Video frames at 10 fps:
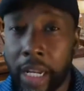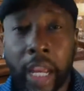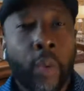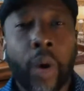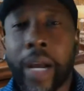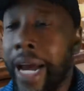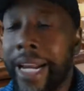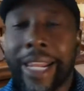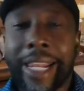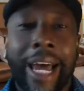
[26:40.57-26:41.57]
What kind
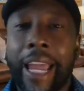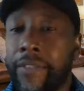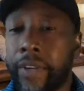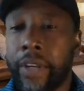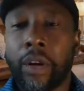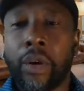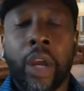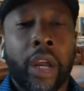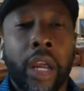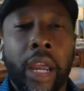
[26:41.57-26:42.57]
of life,
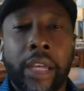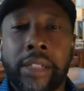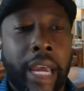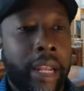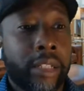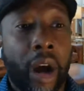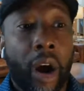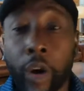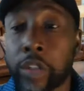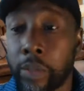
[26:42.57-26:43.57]
is that? It's an
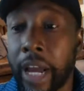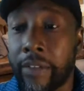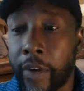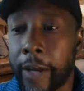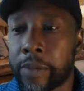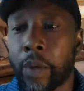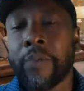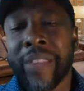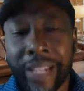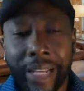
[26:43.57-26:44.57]
awesome life, right? So
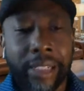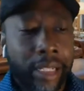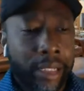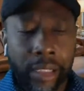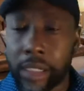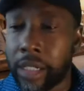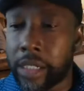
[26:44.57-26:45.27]
let's listen to his